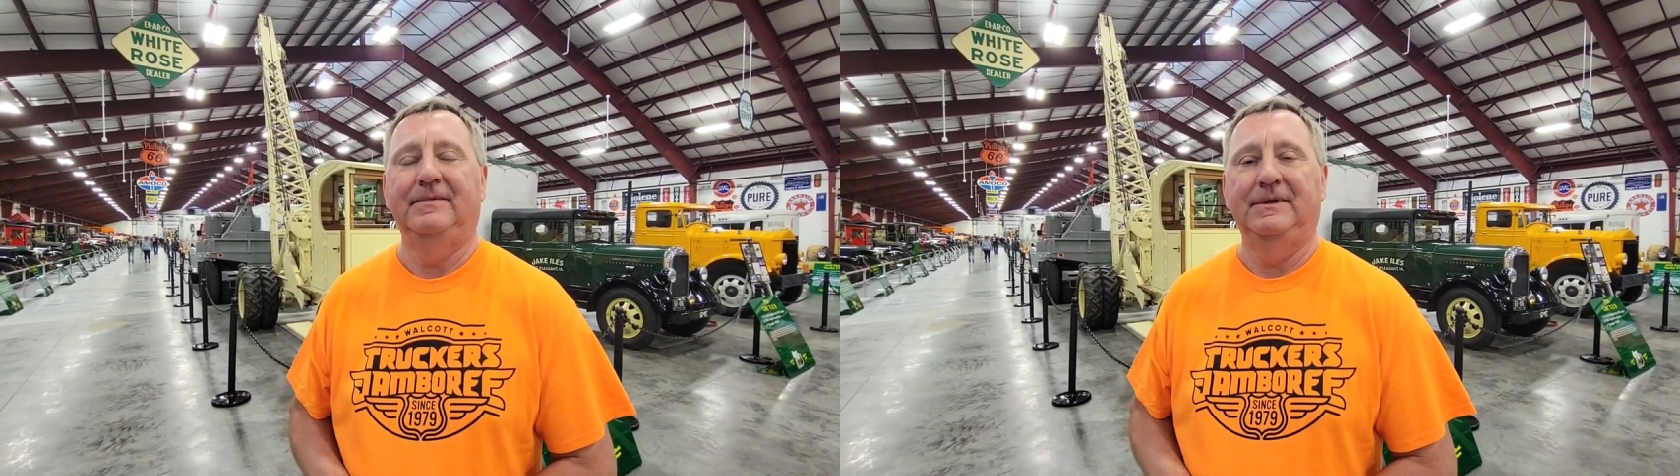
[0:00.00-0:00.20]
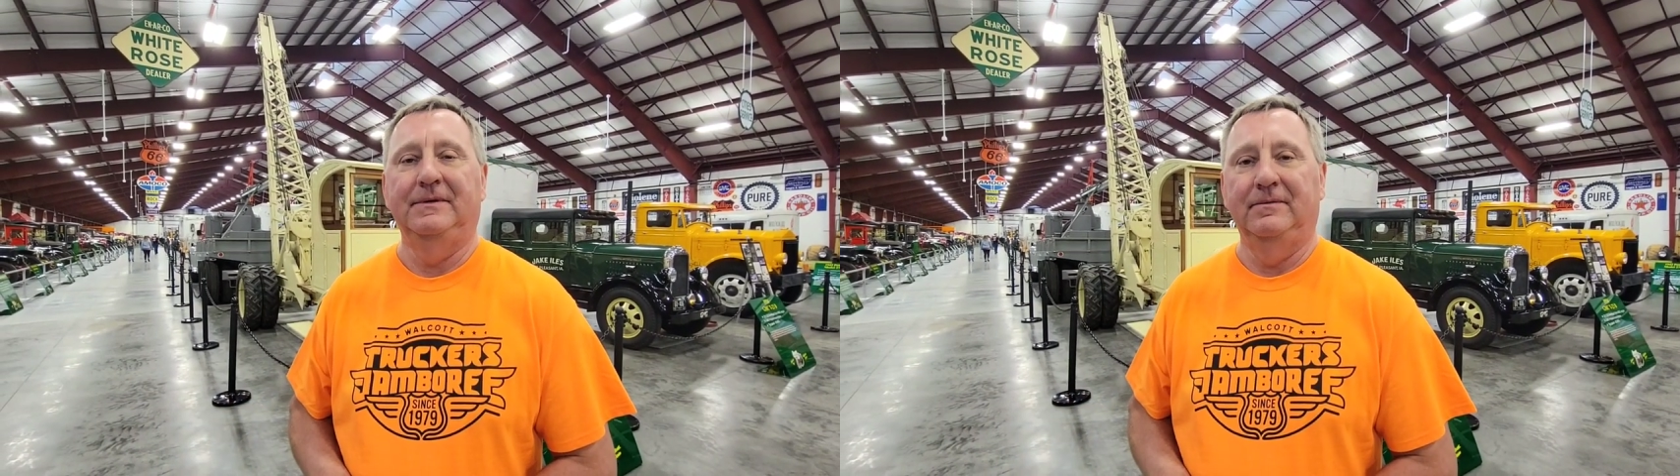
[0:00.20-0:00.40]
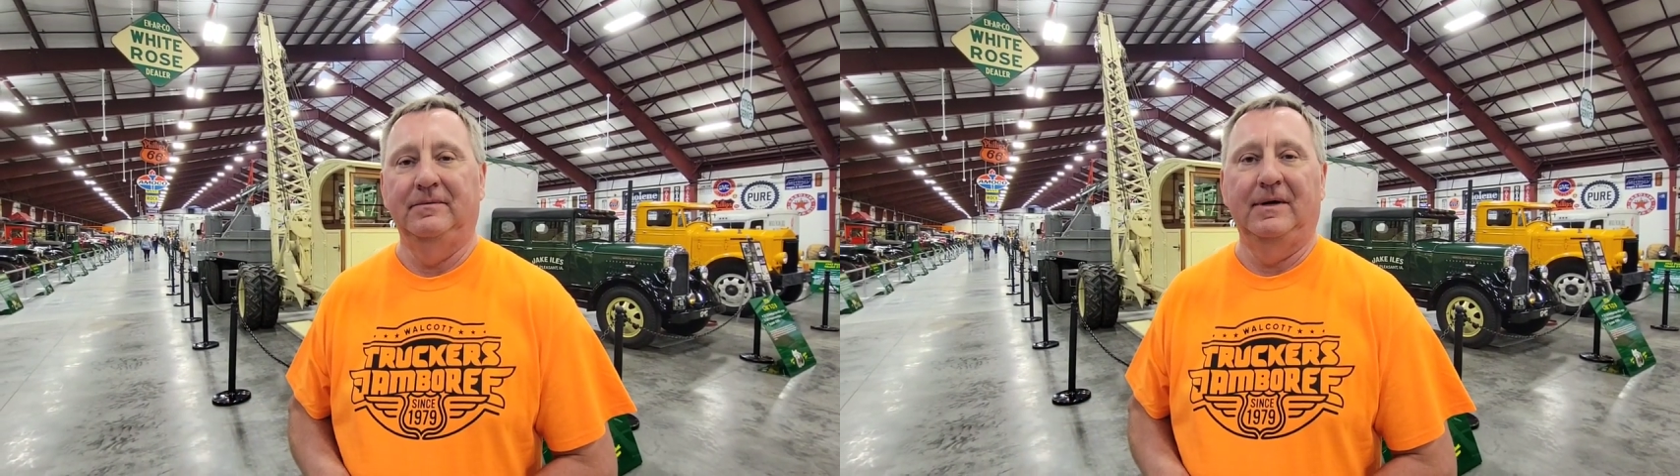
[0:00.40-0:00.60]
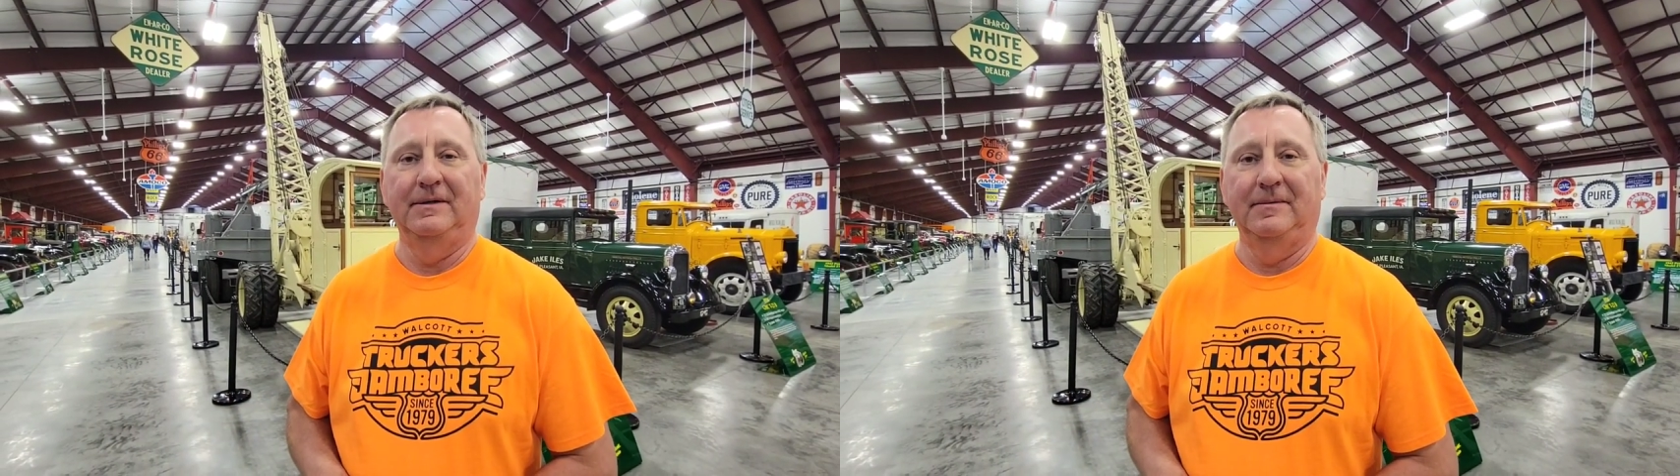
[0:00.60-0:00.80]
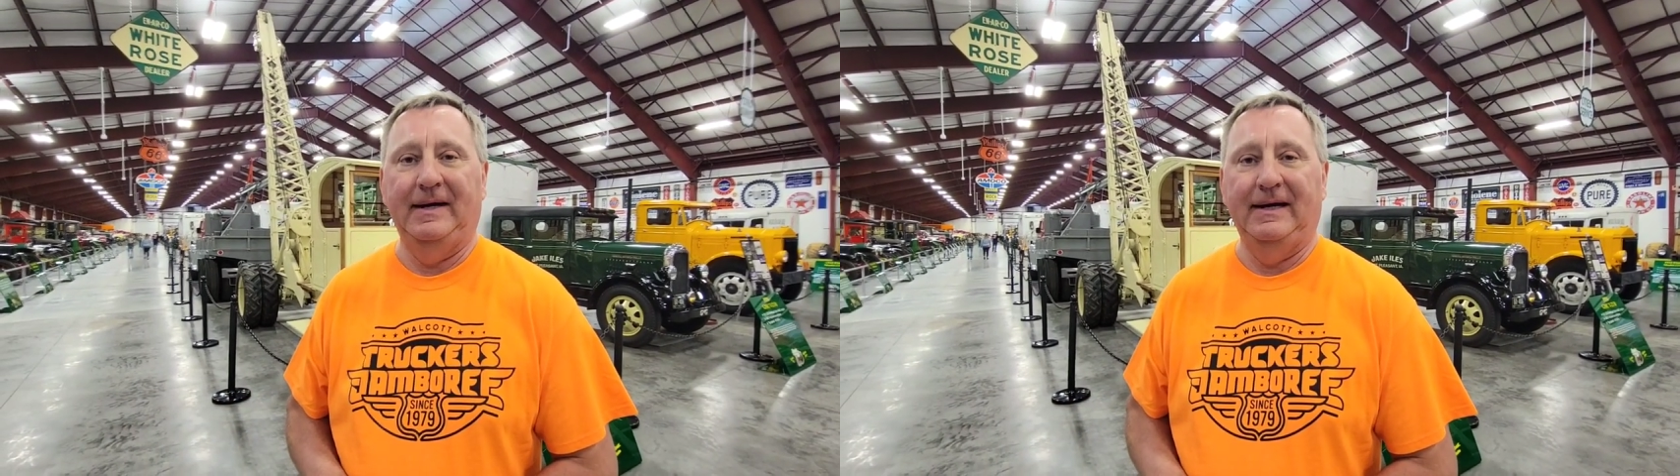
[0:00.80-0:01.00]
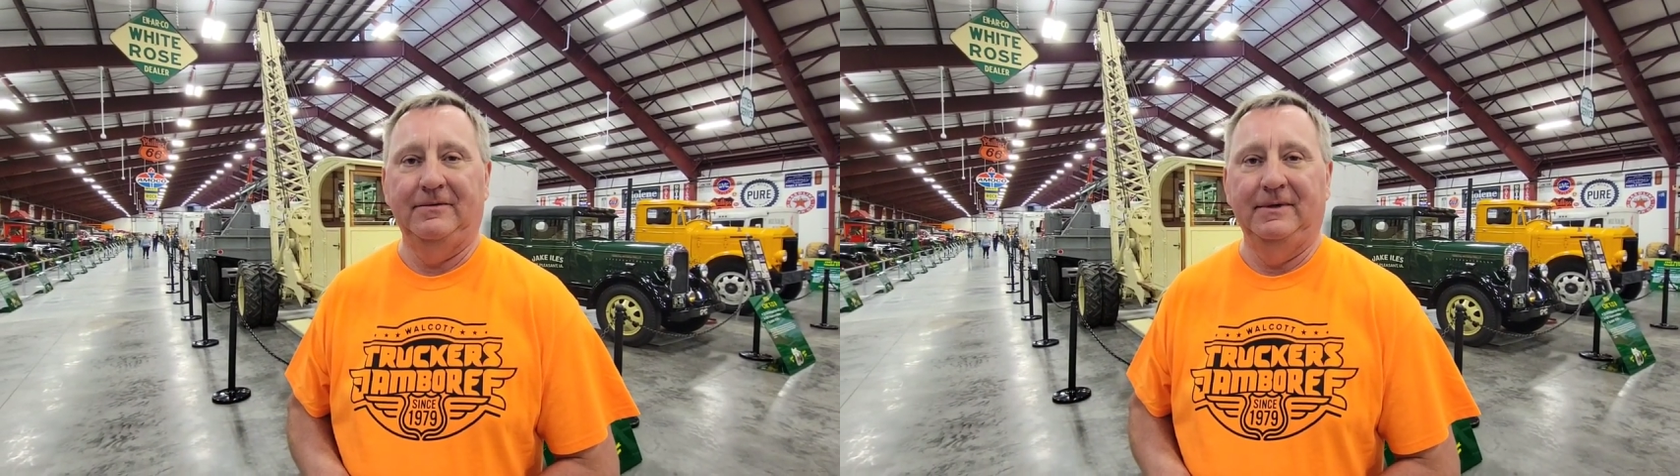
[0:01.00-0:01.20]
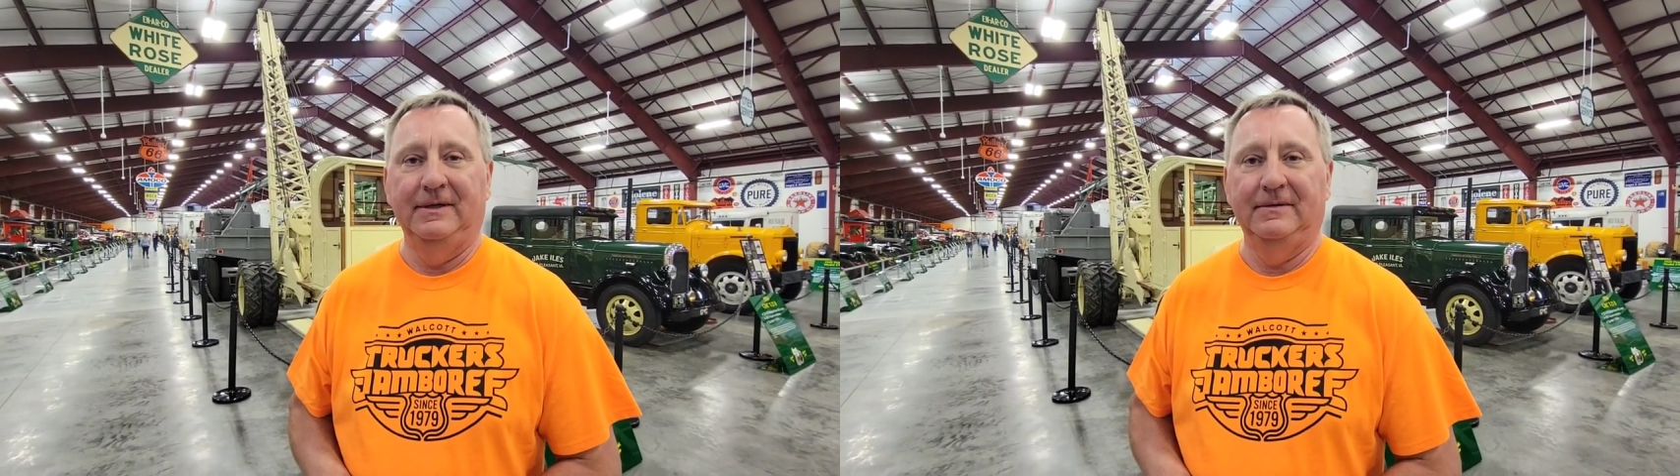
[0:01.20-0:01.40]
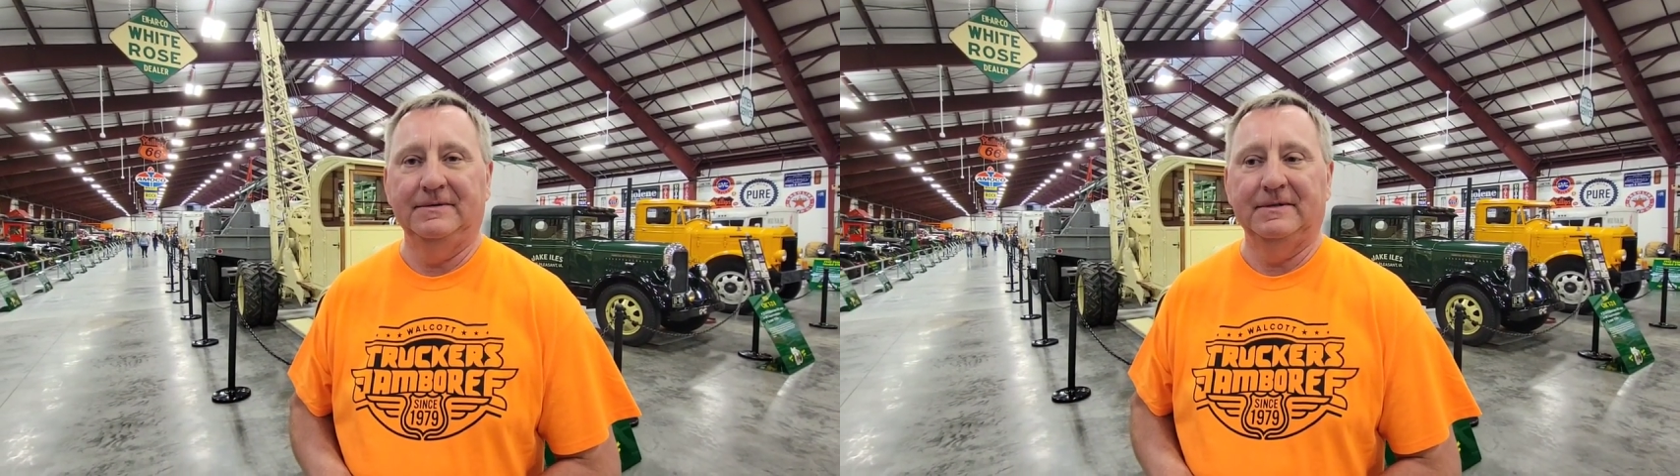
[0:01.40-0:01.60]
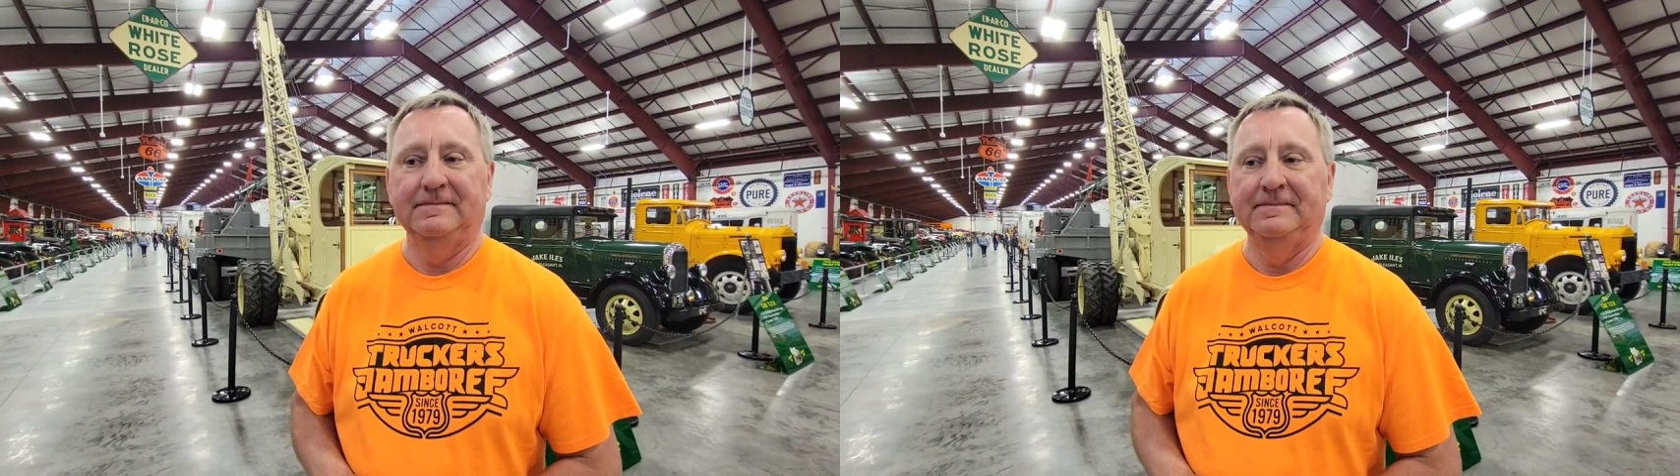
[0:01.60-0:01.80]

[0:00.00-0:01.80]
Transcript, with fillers: to run the back wheels.